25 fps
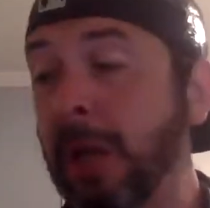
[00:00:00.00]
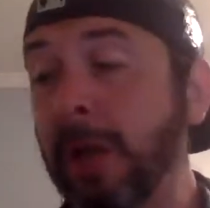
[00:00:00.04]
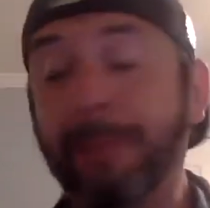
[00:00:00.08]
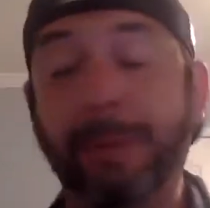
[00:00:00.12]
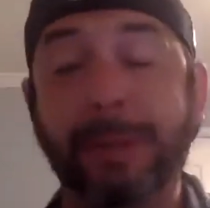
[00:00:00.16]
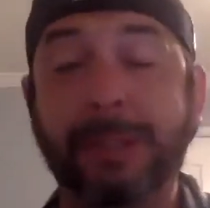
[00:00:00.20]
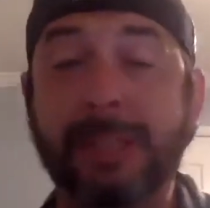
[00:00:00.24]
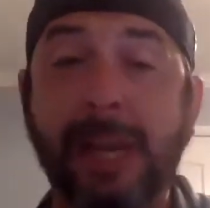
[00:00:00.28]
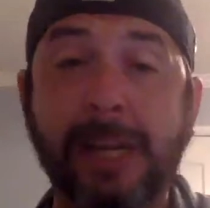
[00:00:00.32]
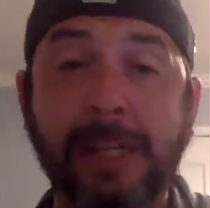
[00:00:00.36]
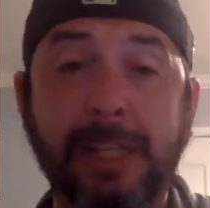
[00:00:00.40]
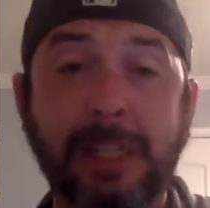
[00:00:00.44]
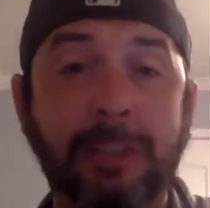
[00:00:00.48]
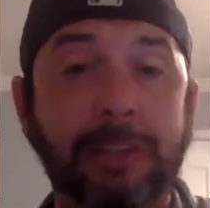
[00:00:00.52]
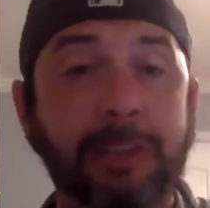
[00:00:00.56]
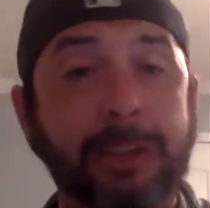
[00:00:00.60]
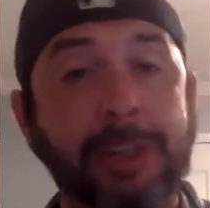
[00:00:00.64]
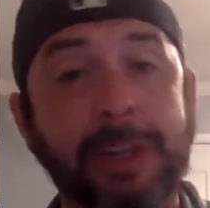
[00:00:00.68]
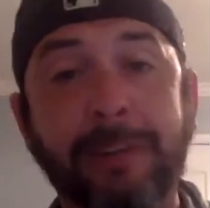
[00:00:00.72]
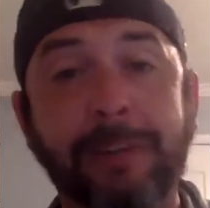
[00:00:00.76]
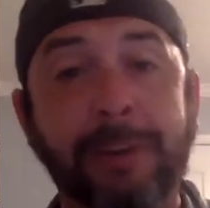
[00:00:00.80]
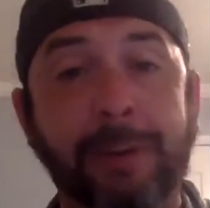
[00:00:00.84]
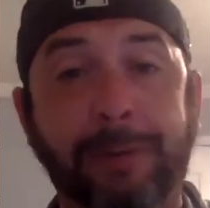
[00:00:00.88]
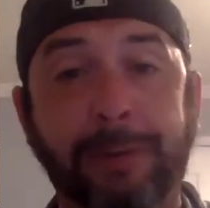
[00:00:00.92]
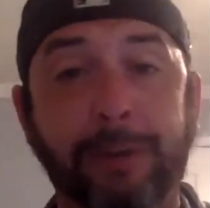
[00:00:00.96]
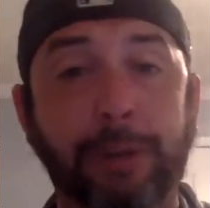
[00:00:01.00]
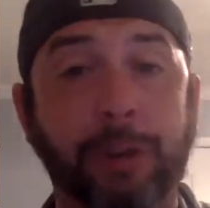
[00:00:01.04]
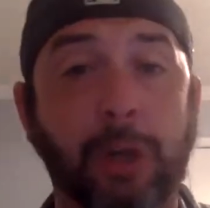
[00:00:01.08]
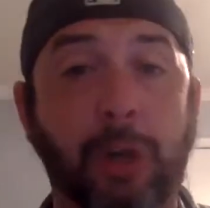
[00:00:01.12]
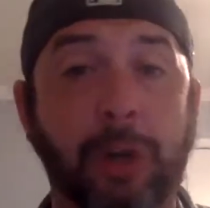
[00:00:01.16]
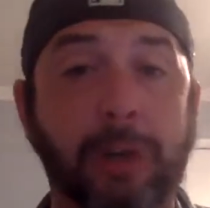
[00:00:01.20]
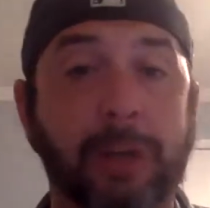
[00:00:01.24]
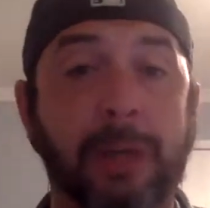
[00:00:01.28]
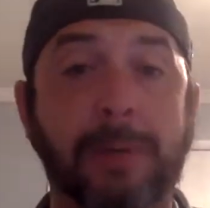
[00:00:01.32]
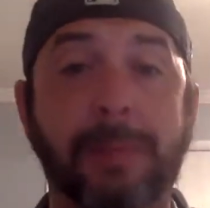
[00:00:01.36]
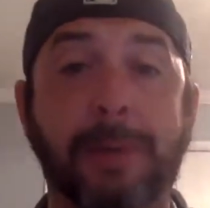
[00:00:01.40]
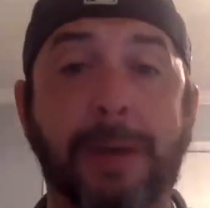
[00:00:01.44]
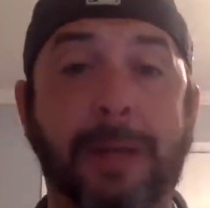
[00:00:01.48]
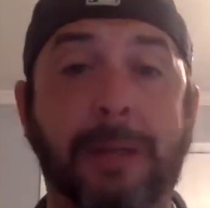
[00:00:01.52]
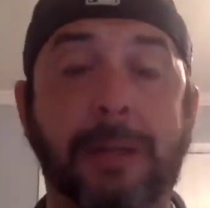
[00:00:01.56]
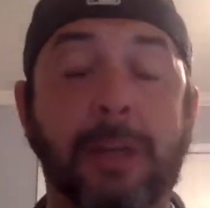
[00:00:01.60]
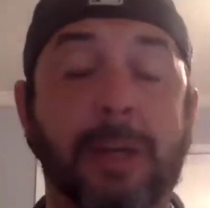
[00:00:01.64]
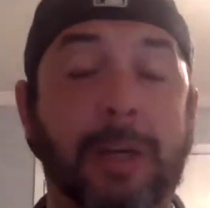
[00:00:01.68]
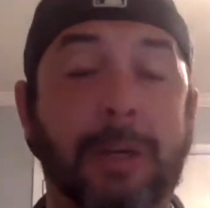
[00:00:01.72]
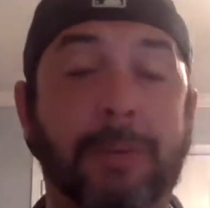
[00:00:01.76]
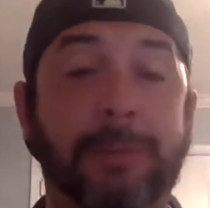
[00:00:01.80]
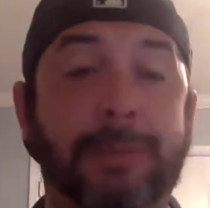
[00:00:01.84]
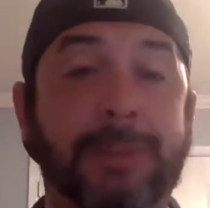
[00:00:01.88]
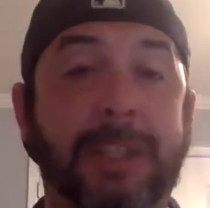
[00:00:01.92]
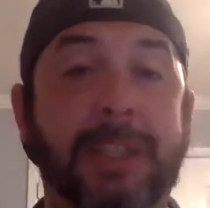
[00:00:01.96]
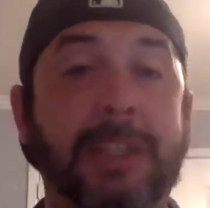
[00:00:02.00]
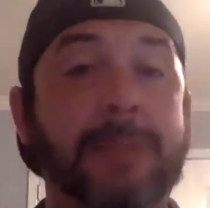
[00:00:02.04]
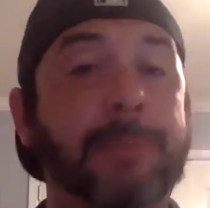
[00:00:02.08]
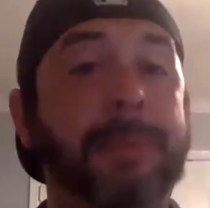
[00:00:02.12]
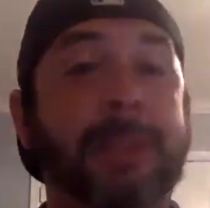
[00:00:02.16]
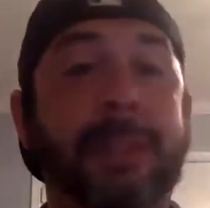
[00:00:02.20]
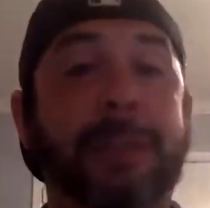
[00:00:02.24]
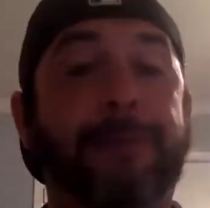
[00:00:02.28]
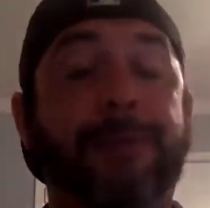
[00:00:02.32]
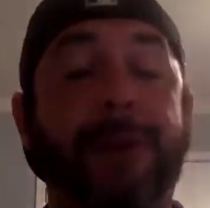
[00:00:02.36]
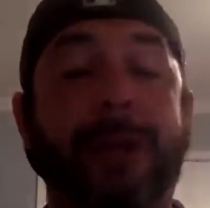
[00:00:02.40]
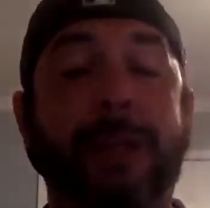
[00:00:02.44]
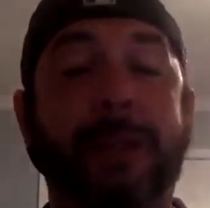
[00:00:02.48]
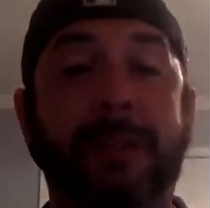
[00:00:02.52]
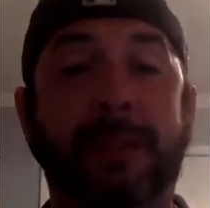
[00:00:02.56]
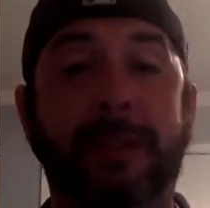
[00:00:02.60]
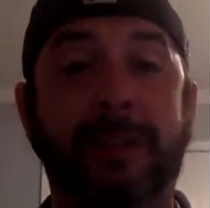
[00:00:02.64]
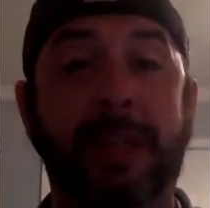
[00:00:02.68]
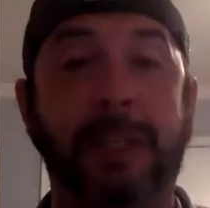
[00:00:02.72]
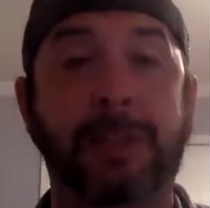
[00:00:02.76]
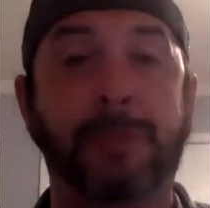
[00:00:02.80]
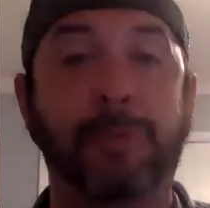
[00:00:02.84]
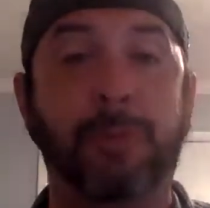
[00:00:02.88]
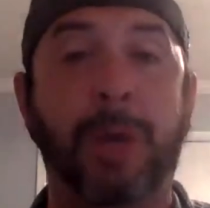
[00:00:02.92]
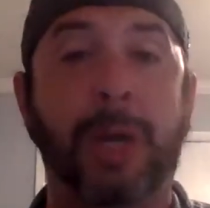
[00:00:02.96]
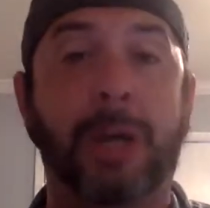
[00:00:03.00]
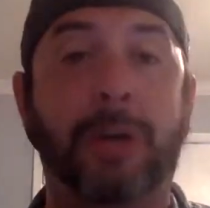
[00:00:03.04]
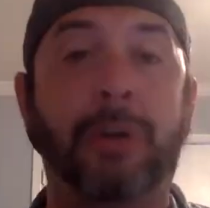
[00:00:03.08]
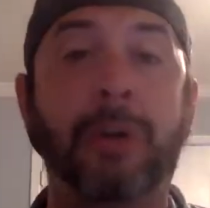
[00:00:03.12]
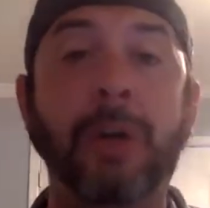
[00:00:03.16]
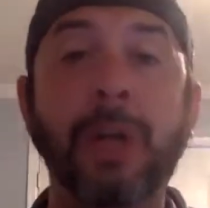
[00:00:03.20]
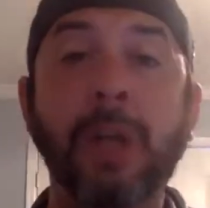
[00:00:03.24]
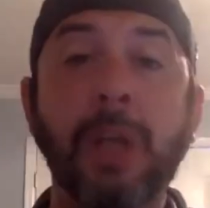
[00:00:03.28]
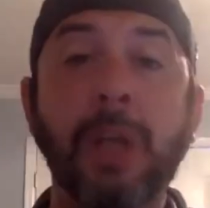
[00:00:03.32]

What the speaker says: But technically, even if you're talking about team defenses as well,